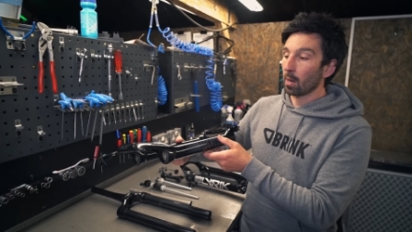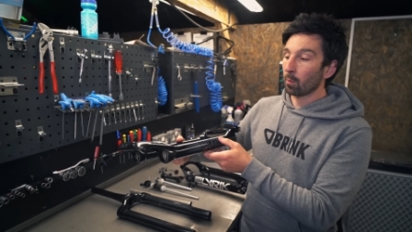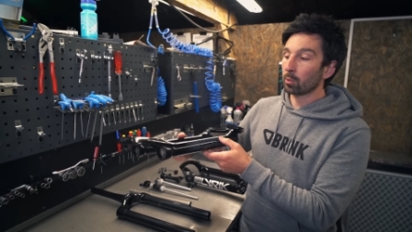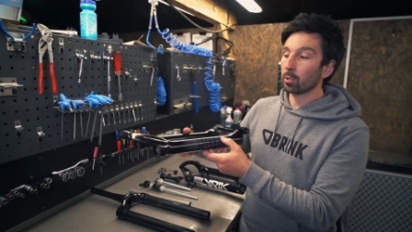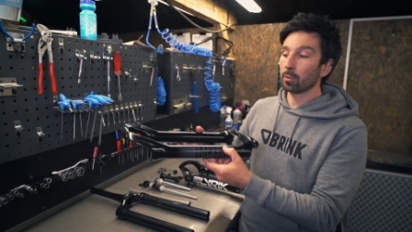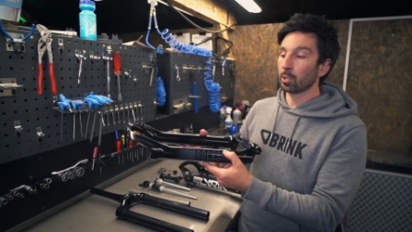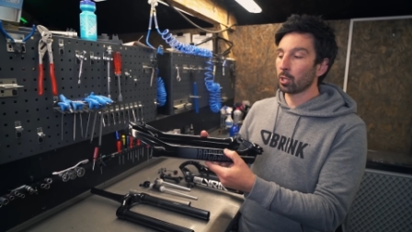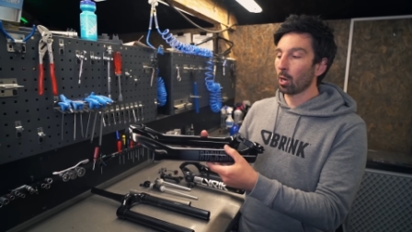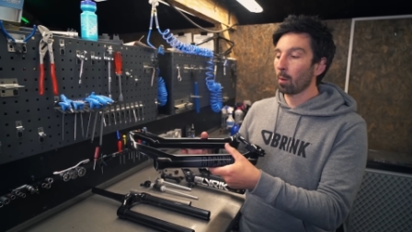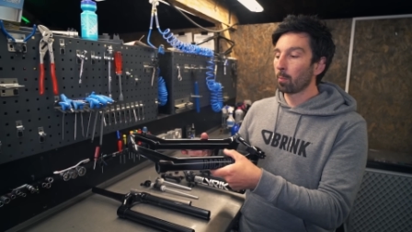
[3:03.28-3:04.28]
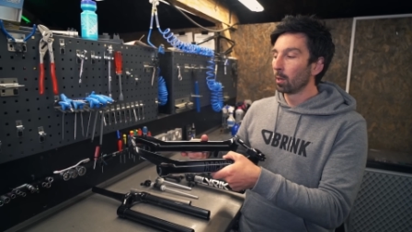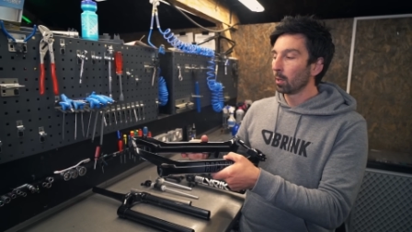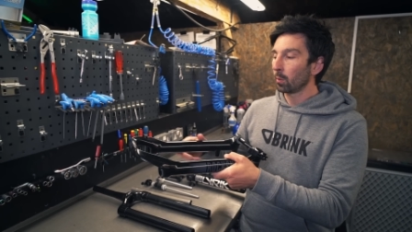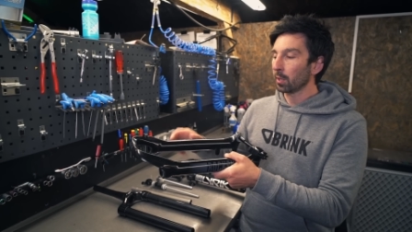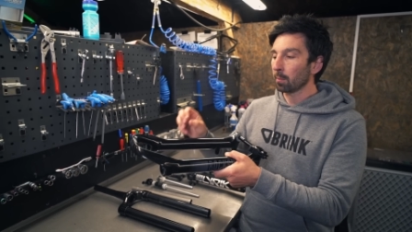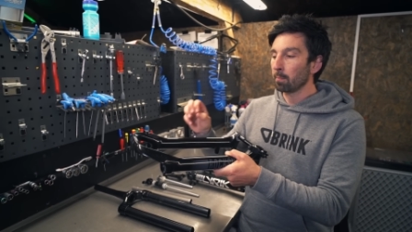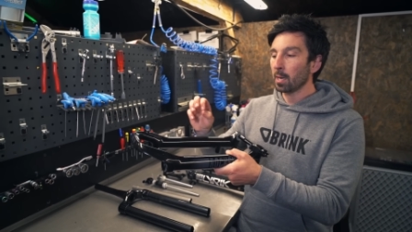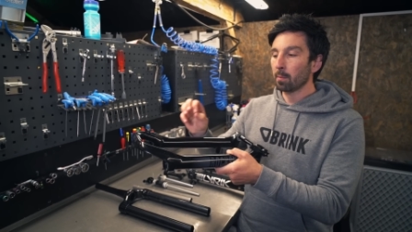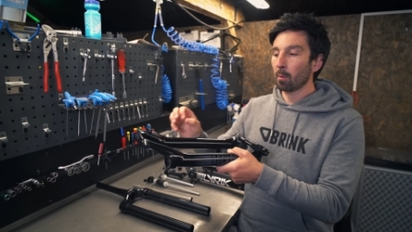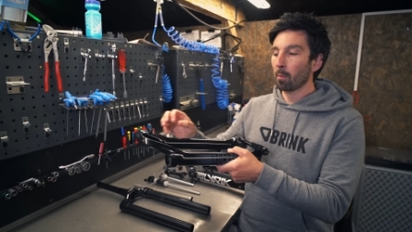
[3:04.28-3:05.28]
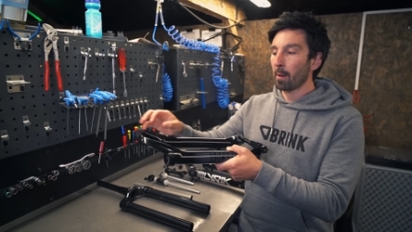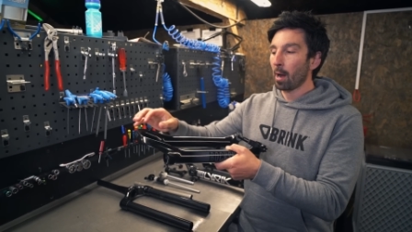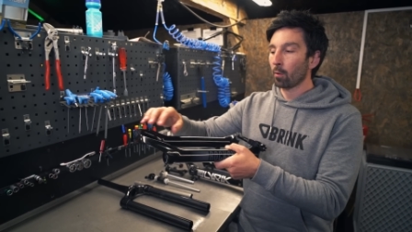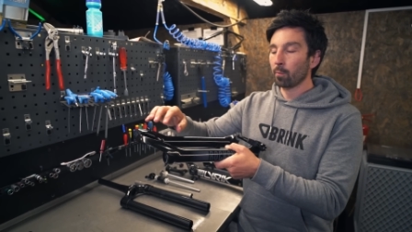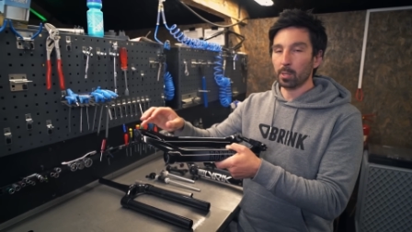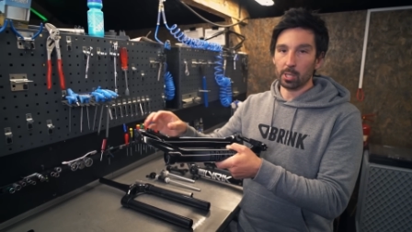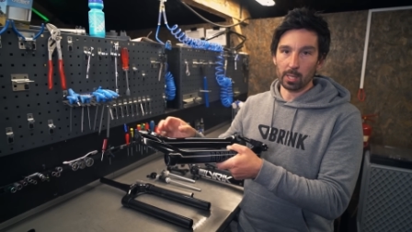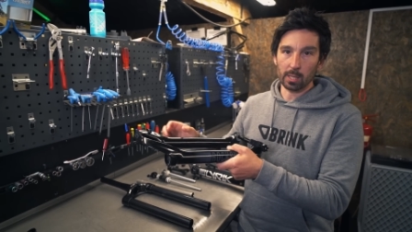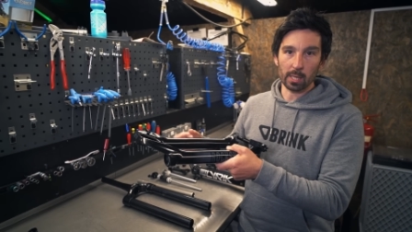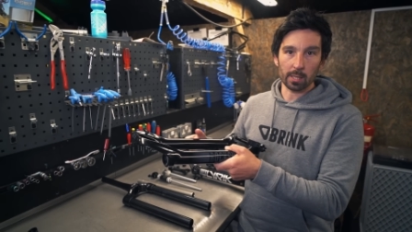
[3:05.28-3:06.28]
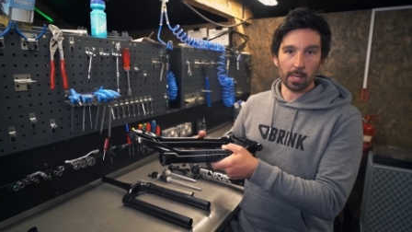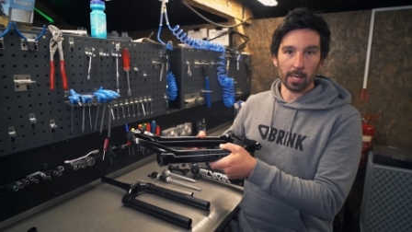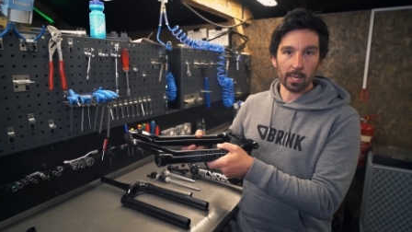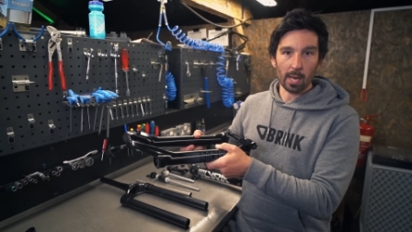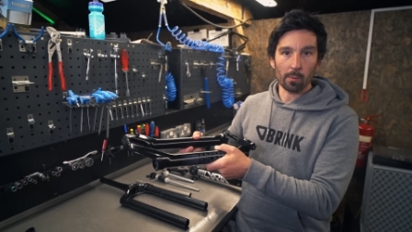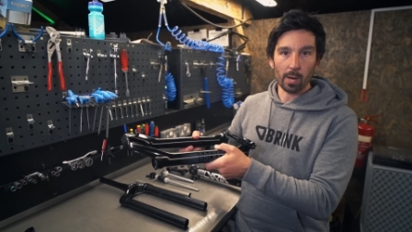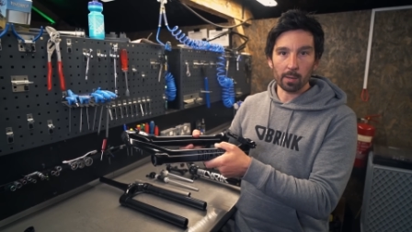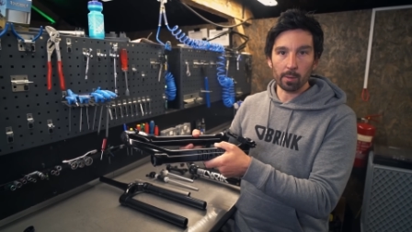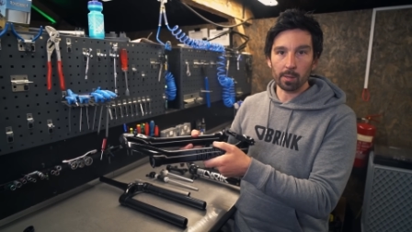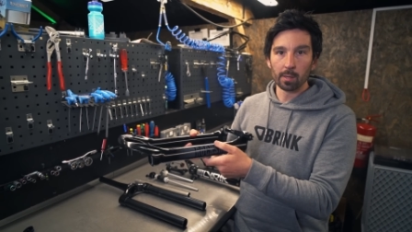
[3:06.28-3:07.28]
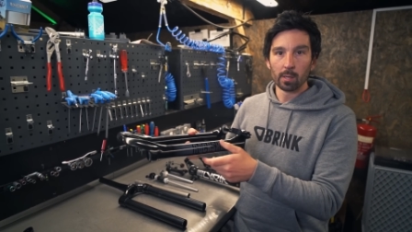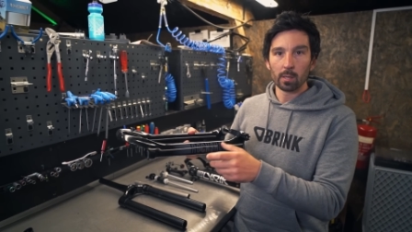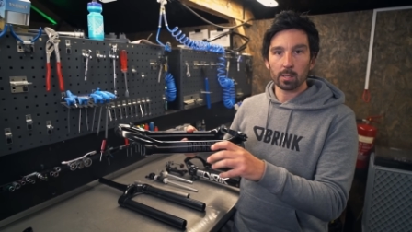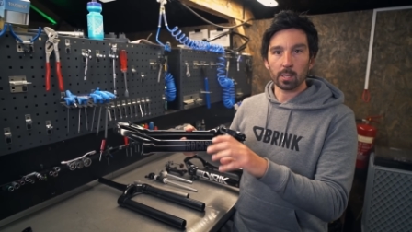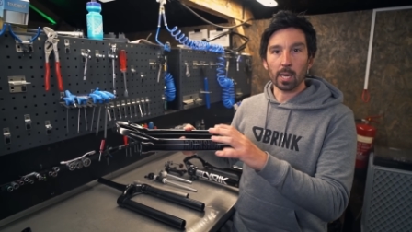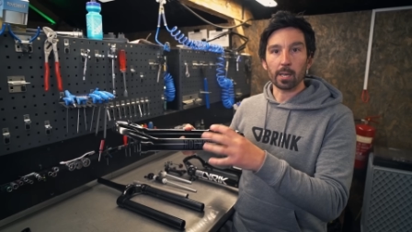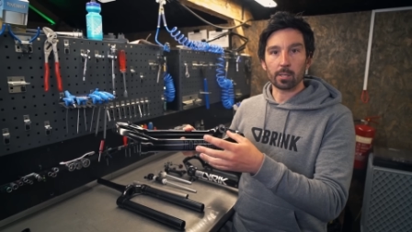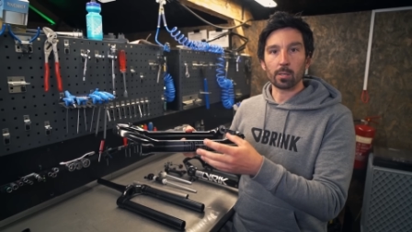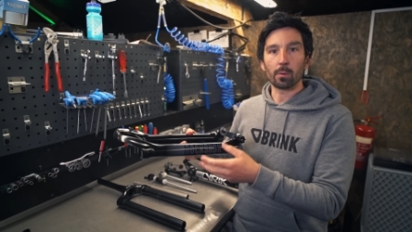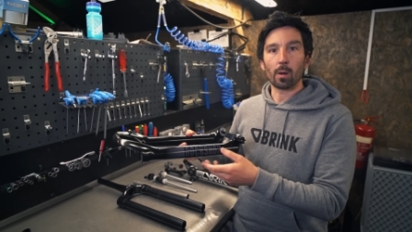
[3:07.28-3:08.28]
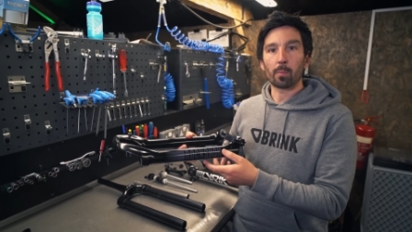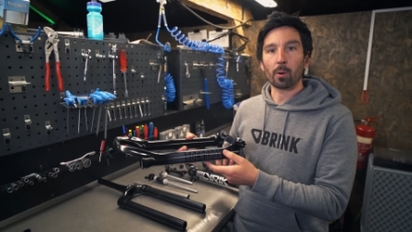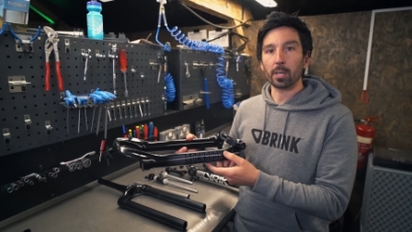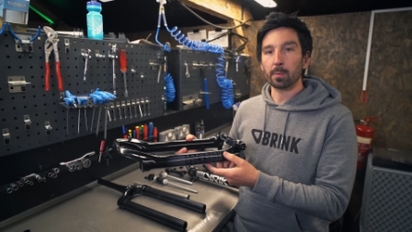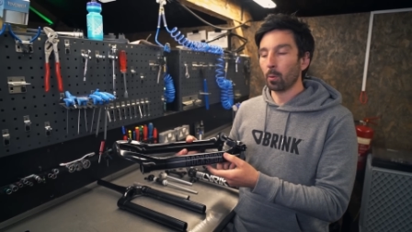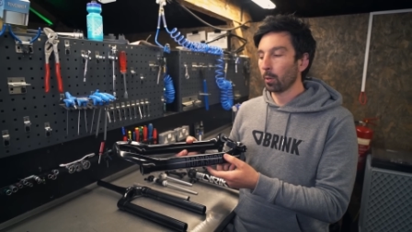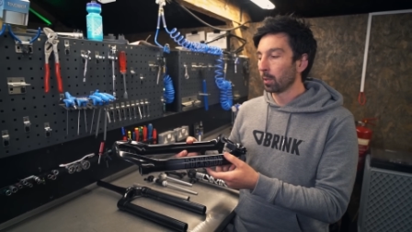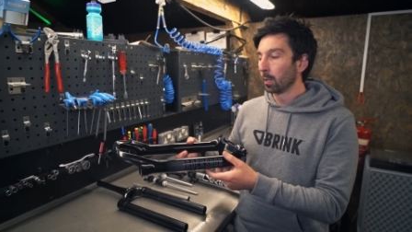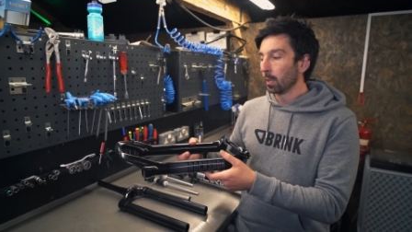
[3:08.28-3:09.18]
will do the job with the minimum amount of machining that they can get away with to get it to you at a price point.